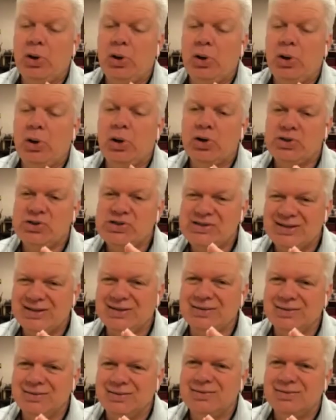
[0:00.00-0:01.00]

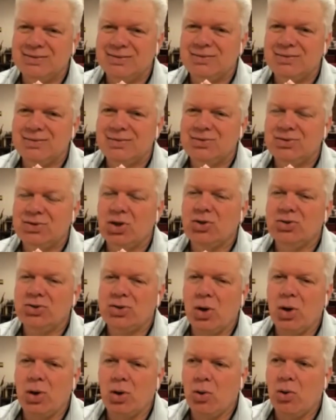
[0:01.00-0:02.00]
person, the, the
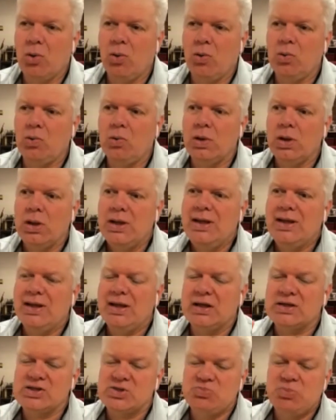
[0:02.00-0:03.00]
whole
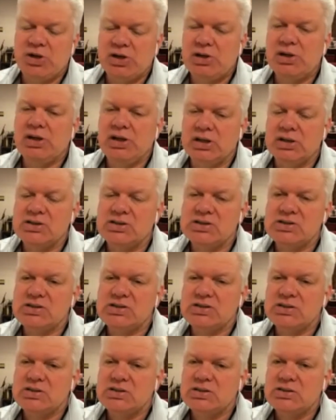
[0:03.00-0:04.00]

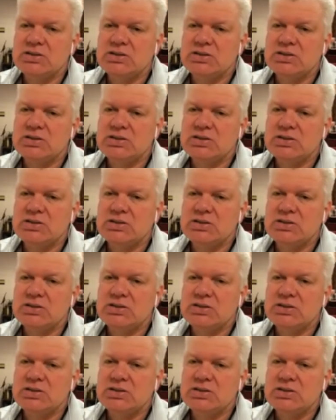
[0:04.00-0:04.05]
experience